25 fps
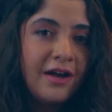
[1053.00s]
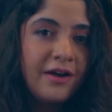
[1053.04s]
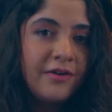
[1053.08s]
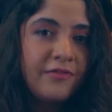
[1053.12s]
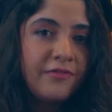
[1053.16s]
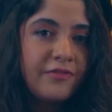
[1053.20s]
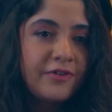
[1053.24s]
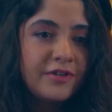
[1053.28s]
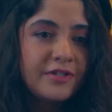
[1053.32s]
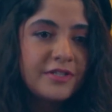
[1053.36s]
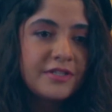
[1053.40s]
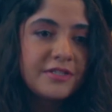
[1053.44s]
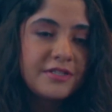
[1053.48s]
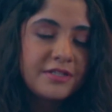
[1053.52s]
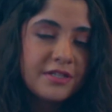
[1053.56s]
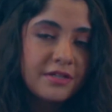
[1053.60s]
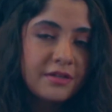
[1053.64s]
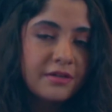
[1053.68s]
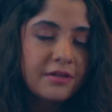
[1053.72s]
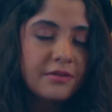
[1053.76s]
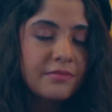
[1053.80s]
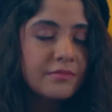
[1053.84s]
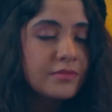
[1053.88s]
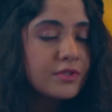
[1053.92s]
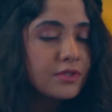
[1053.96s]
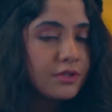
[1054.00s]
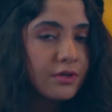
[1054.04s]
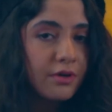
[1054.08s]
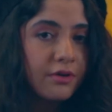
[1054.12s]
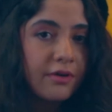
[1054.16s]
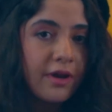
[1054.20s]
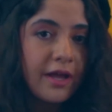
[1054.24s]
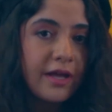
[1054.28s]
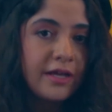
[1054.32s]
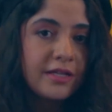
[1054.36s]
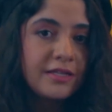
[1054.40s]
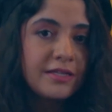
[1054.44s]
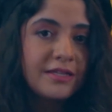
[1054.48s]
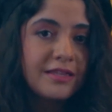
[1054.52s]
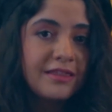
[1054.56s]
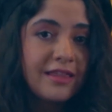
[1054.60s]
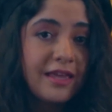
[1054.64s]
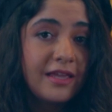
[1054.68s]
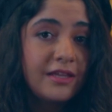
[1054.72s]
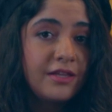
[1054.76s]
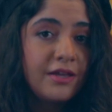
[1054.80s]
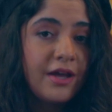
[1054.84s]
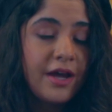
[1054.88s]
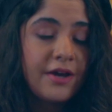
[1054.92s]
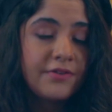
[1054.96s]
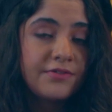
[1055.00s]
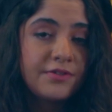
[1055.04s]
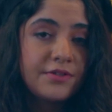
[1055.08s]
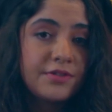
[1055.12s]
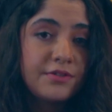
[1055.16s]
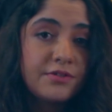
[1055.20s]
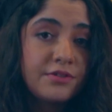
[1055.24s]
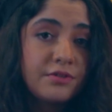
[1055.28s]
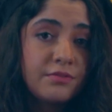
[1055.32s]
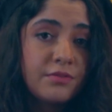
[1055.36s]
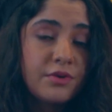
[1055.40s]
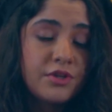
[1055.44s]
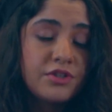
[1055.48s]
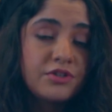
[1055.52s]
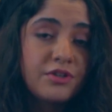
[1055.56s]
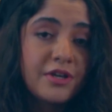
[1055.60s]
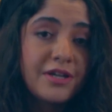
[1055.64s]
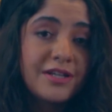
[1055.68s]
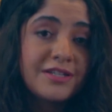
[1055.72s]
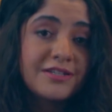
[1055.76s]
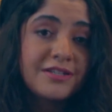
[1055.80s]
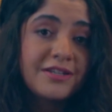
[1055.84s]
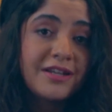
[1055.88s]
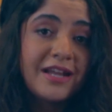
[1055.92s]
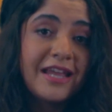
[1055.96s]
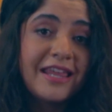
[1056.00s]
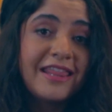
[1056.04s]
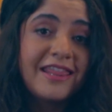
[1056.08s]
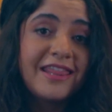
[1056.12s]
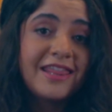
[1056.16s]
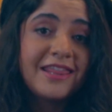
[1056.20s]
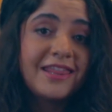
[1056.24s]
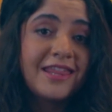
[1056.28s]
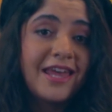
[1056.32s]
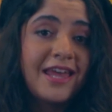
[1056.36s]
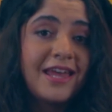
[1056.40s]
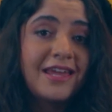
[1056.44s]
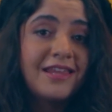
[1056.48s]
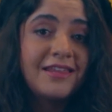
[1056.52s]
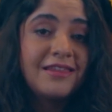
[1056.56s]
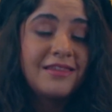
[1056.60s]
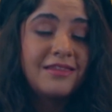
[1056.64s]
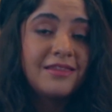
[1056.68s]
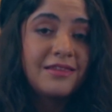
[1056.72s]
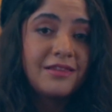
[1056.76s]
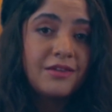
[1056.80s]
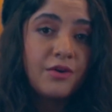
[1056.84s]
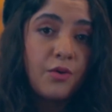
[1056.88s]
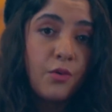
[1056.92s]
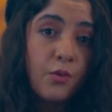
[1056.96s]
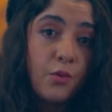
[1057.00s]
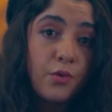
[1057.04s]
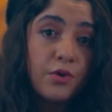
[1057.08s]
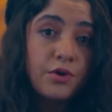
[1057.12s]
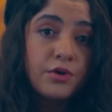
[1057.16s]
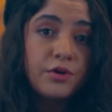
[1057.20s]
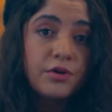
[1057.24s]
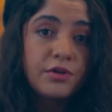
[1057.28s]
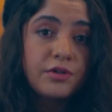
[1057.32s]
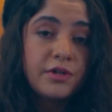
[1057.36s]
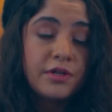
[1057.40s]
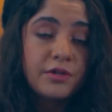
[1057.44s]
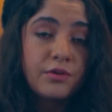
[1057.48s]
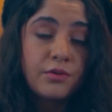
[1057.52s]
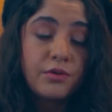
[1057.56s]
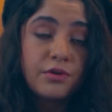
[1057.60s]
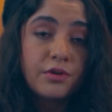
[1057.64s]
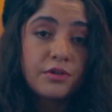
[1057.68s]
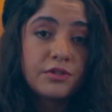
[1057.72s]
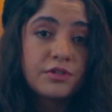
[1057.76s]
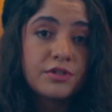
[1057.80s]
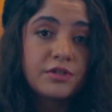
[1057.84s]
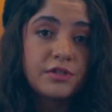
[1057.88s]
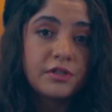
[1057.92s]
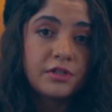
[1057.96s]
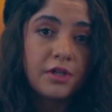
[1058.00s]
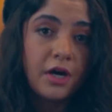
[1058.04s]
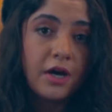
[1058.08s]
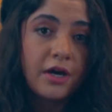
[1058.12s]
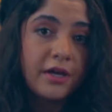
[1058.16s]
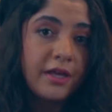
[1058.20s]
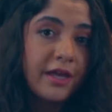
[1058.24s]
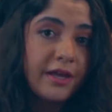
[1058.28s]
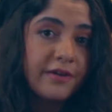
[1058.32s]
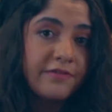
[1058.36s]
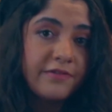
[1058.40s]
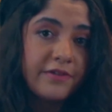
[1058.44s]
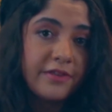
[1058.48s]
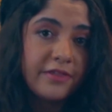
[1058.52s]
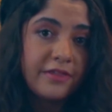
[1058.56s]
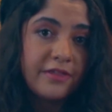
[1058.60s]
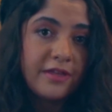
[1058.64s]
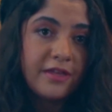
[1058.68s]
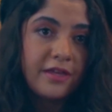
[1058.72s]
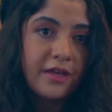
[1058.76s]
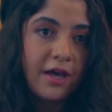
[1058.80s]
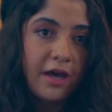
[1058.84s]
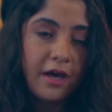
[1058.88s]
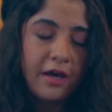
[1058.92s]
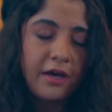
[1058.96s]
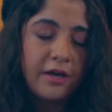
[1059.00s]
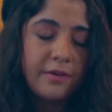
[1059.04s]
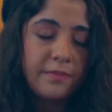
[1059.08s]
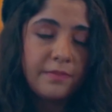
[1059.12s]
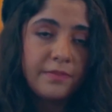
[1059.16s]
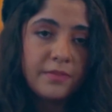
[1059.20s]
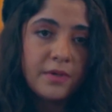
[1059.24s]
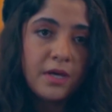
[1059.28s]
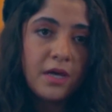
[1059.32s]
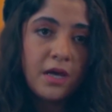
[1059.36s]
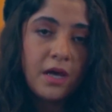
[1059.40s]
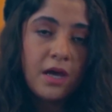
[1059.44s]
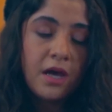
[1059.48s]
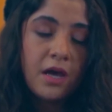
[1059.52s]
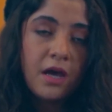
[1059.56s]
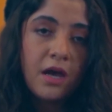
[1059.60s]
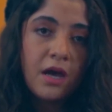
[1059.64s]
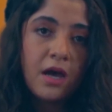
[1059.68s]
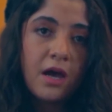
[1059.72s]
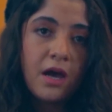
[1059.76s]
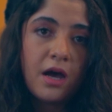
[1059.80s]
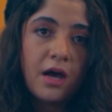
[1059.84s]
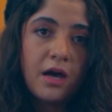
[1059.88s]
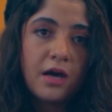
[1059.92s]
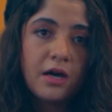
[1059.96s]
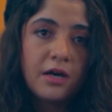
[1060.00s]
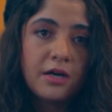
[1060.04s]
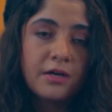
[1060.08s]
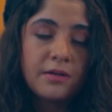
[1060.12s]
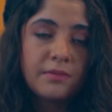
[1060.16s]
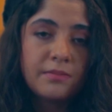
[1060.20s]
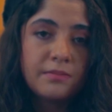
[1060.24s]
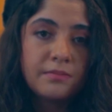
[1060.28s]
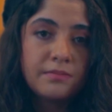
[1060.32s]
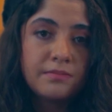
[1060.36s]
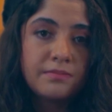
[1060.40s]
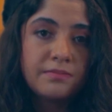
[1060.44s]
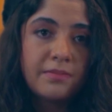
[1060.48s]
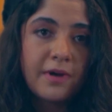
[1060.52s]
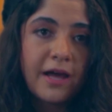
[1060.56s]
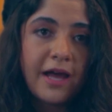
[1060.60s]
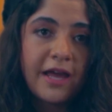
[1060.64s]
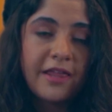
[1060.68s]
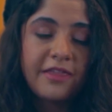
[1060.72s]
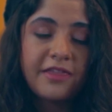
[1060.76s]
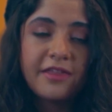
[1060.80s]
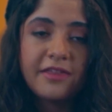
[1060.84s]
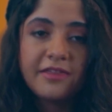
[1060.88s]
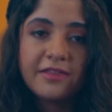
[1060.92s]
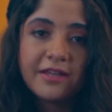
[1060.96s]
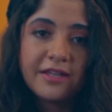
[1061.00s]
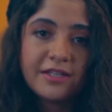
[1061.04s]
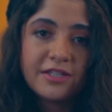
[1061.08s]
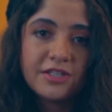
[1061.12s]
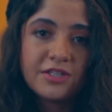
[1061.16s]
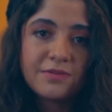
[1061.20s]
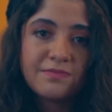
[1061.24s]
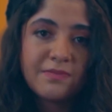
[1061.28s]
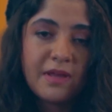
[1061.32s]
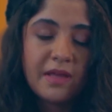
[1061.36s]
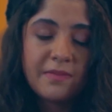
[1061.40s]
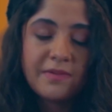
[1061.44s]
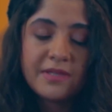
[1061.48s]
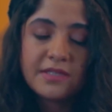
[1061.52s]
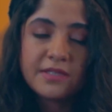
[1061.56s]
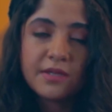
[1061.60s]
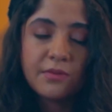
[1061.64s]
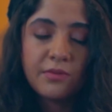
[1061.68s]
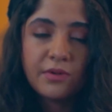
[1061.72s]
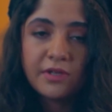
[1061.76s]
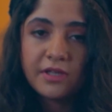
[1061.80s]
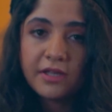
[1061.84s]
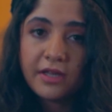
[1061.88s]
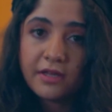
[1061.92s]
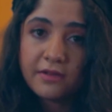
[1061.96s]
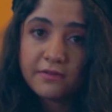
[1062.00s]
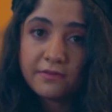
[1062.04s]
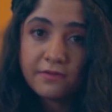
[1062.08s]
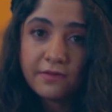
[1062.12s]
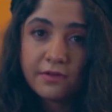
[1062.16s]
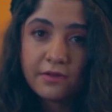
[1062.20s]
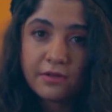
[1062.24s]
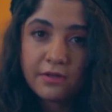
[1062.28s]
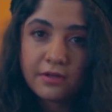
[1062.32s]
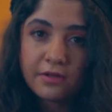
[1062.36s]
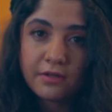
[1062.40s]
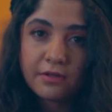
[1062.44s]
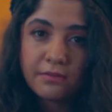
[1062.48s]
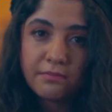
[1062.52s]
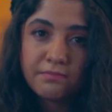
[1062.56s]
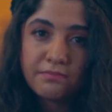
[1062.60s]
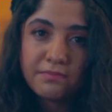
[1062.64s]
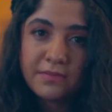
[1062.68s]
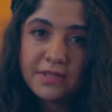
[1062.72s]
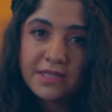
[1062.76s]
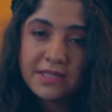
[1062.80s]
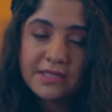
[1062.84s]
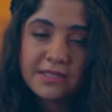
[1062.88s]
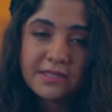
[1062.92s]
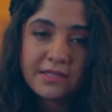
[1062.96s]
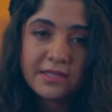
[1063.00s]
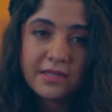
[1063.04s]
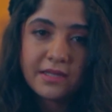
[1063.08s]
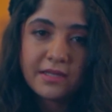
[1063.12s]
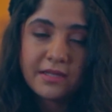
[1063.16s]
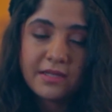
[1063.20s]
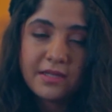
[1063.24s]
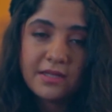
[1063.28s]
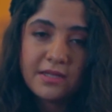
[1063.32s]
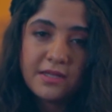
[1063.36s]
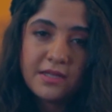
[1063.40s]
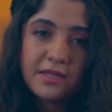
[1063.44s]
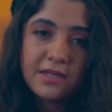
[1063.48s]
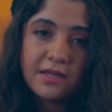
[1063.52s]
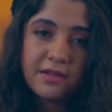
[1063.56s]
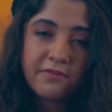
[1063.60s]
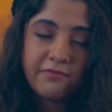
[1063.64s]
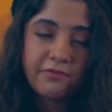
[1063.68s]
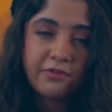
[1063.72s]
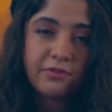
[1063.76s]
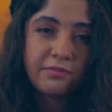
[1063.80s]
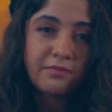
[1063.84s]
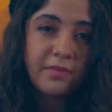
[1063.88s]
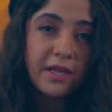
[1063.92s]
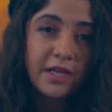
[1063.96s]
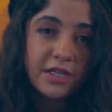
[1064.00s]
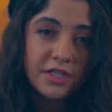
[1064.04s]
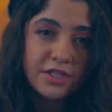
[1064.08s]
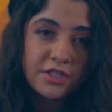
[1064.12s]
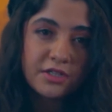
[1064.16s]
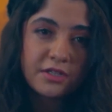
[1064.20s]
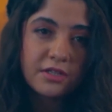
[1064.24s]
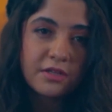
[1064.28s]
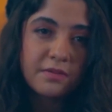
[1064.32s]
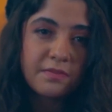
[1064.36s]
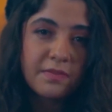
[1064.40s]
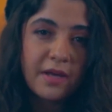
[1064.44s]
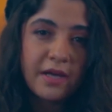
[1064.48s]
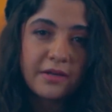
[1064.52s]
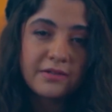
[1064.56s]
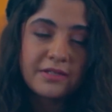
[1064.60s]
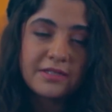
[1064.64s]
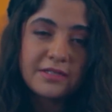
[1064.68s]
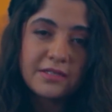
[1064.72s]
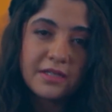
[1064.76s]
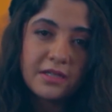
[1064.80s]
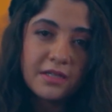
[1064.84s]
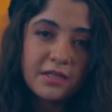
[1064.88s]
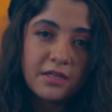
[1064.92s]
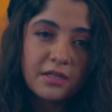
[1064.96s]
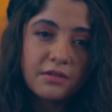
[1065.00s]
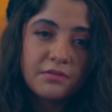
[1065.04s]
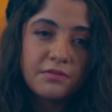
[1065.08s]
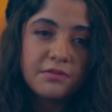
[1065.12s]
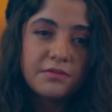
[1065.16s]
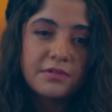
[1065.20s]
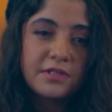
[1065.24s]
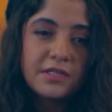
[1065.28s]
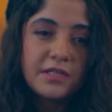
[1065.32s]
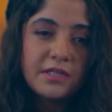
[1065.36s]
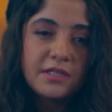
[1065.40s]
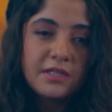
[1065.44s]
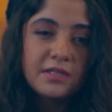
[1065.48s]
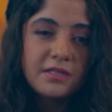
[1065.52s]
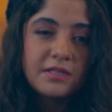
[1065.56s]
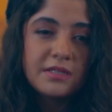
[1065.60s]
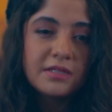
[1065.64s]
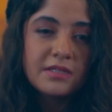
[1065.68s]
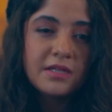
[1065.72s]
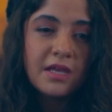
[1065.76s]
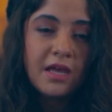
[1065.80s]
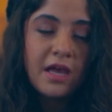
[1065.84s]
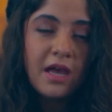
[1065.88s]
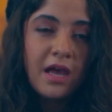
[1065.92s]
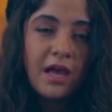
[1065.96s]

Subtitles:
First serum's correct, then you have to use your moisturizer, and then the oil in order to lock everything up. I think that maybe someone gave her misleading information about skincare routines,